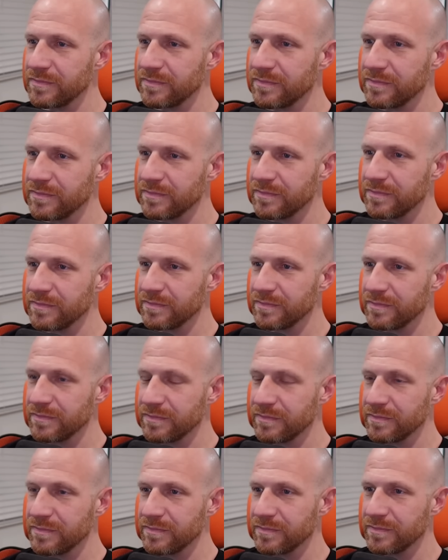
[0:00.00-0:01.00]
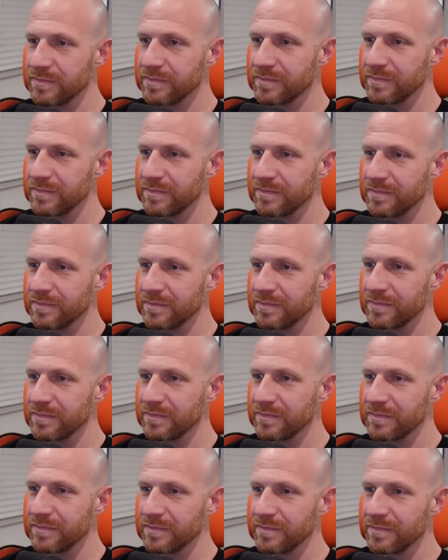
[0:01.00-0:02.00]

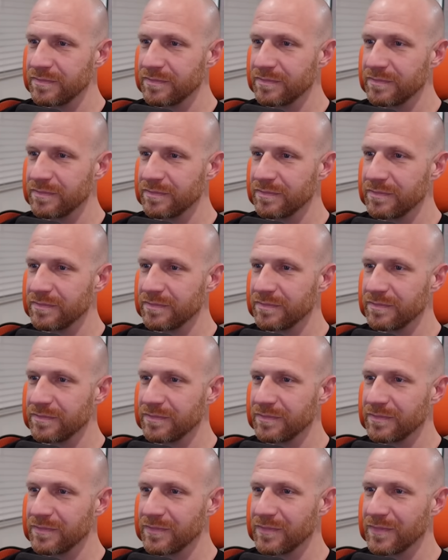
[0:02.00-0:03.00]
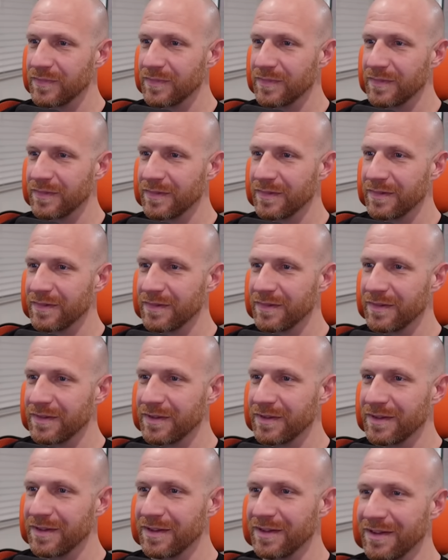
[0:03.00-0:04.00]

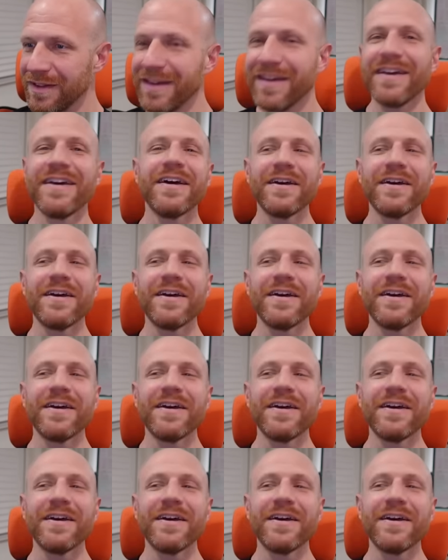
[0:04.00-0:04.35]
This person isn't speaking.